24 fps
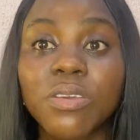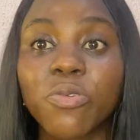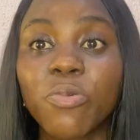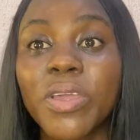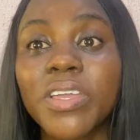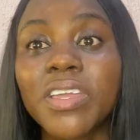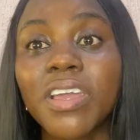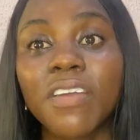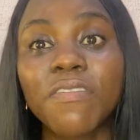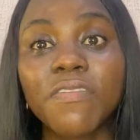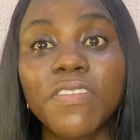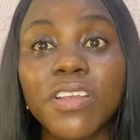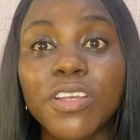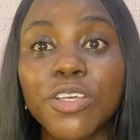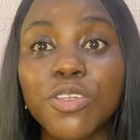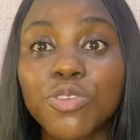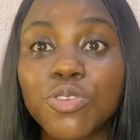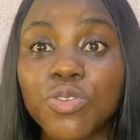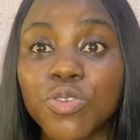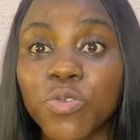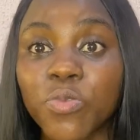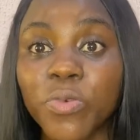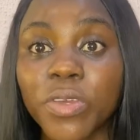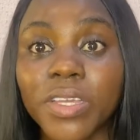when you're feeling
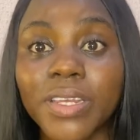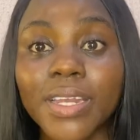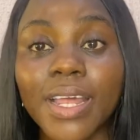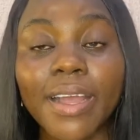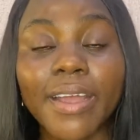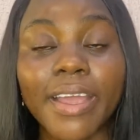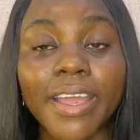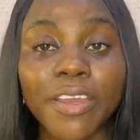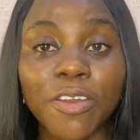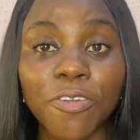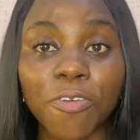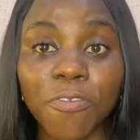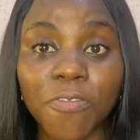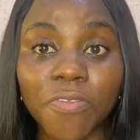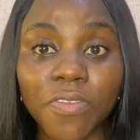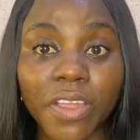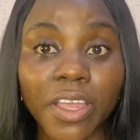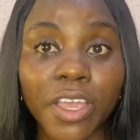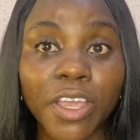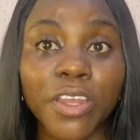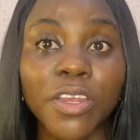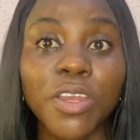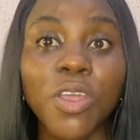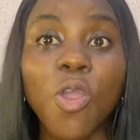too weak, that kind of
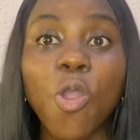thing.